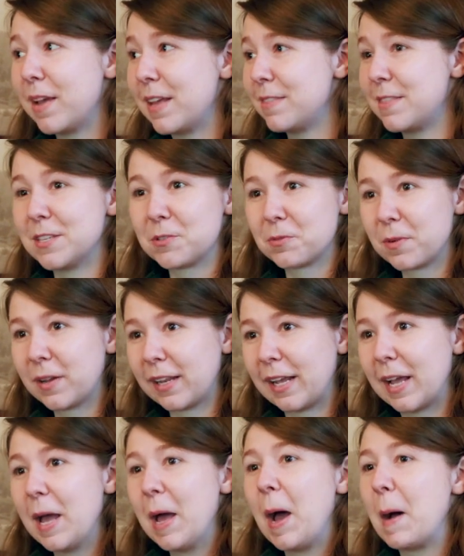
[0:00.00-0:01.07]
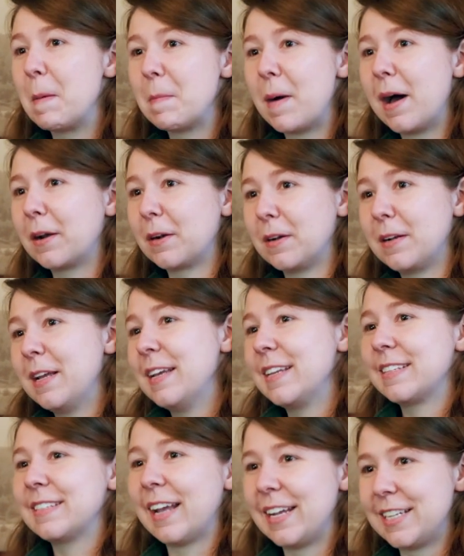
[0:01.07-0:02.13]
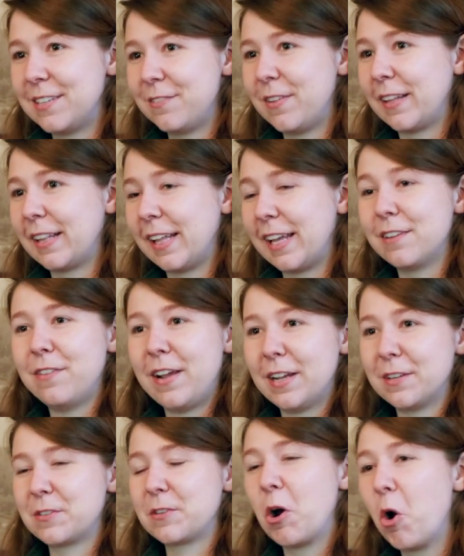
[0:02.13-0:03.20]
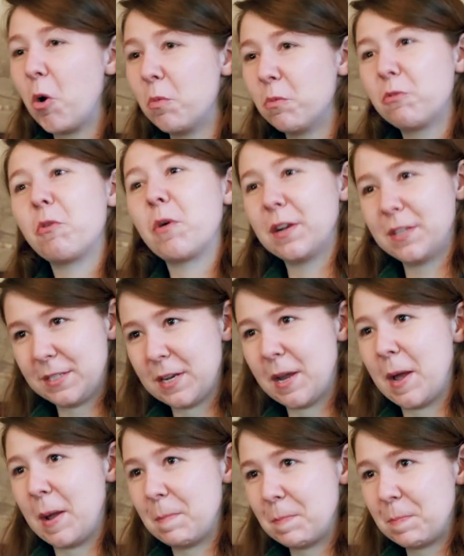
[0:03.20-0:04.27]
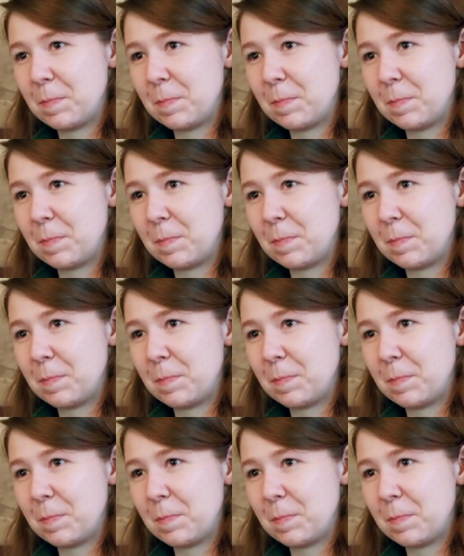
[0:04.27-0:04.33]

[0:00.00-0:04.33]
made this really a modern, scientifically advanced home for its time.